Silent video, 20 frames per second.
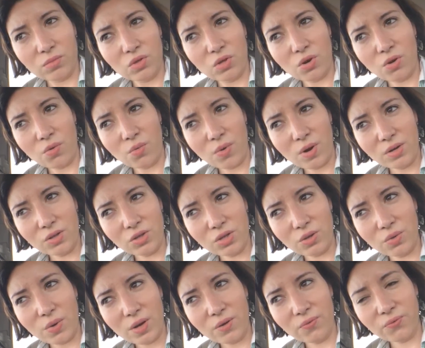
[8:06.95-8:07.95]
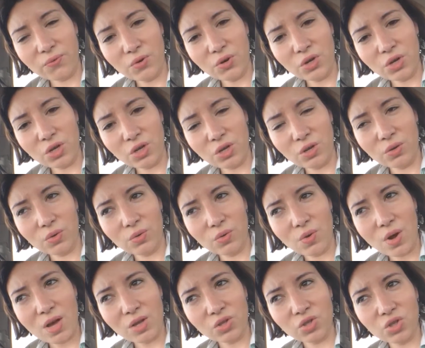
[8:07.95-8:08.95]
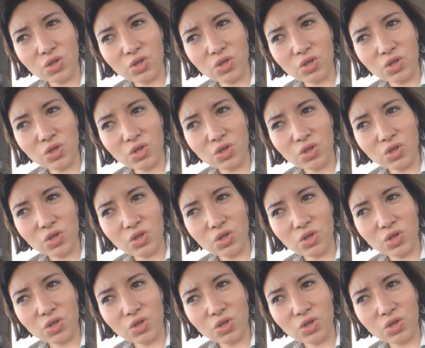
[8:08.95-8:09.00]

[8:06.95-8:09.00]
Don't want to wait for you.